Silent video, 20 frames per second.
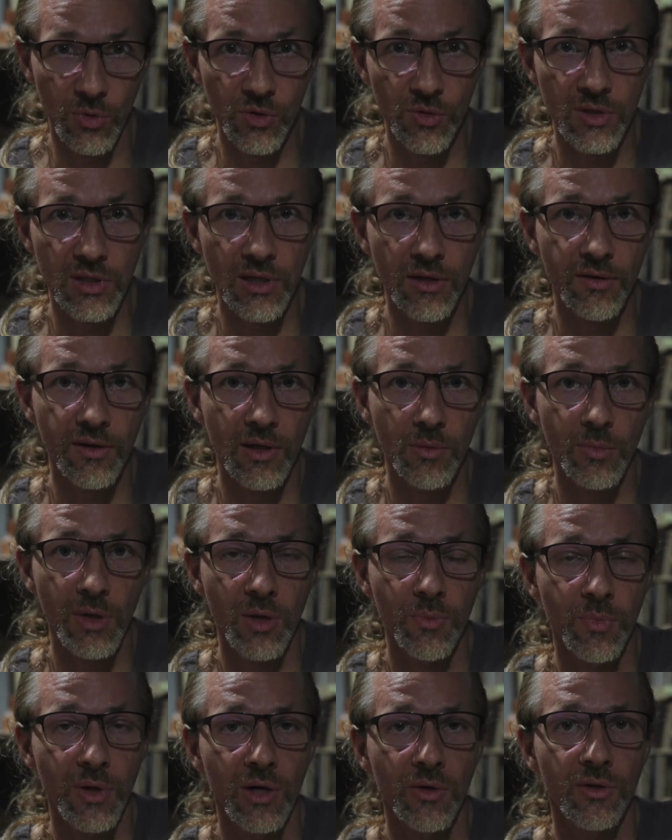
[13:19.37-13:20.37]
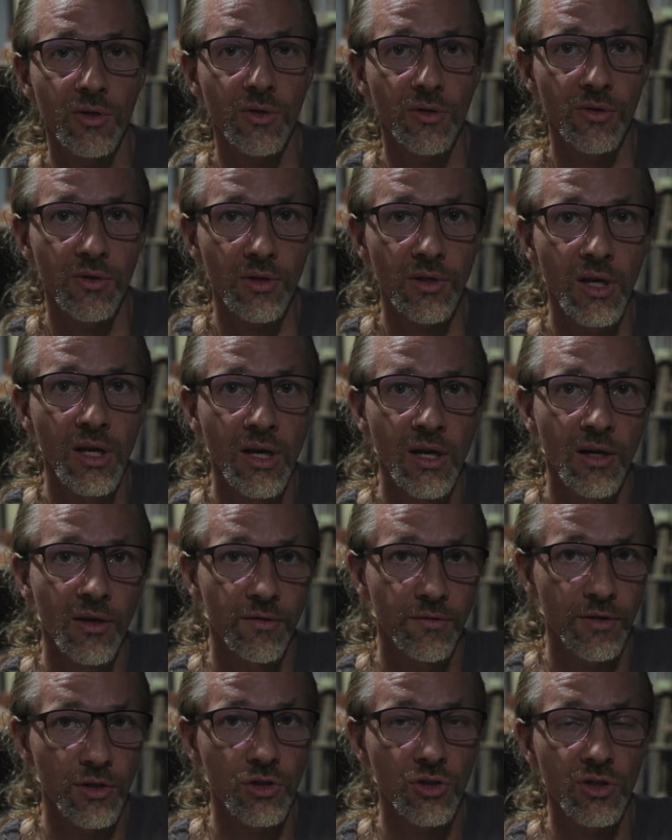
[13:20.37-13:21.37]
using in my power cord,
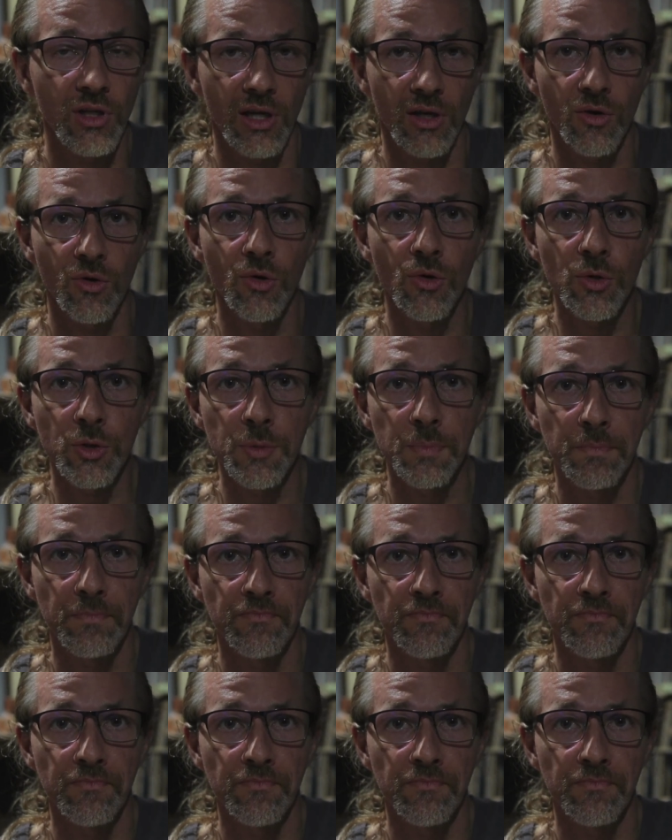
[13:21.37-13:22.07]
fish tank hose,